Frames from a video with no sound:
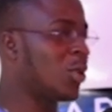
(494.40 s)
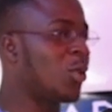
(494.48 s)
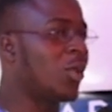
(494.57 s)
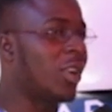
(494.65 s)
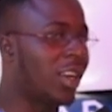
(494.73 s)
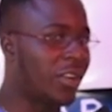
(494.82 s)

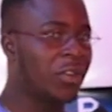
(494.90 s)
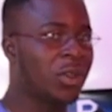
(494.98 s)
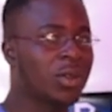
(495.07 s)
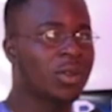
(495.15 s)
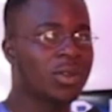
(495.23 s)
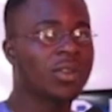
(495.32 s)
so I
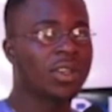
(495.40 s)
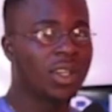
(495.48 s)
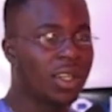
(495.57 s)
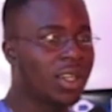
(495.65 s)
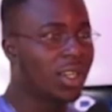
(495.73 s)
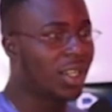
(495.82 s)
feel
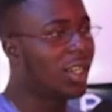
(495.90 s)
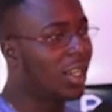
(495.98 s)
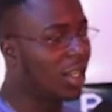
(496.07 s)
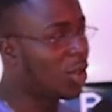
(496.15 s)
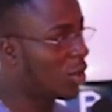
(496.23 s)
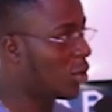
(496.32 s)

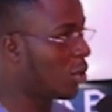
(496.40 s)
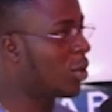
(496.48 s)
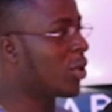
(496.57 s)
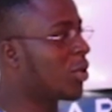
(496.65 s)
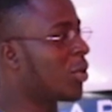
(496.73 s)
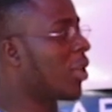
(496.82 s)

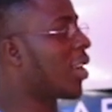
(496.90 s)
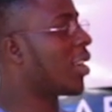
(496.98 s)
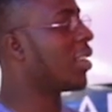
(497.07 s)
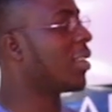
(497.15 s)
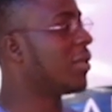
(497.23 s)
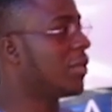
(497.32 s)
kudos to her.
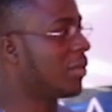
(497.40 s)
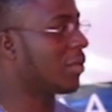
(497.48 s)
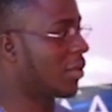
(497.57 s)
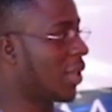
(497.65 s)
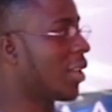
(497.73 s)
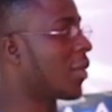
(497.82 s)

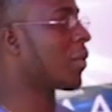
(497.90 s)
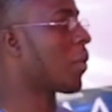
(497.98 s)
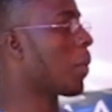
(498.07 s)
Yeah.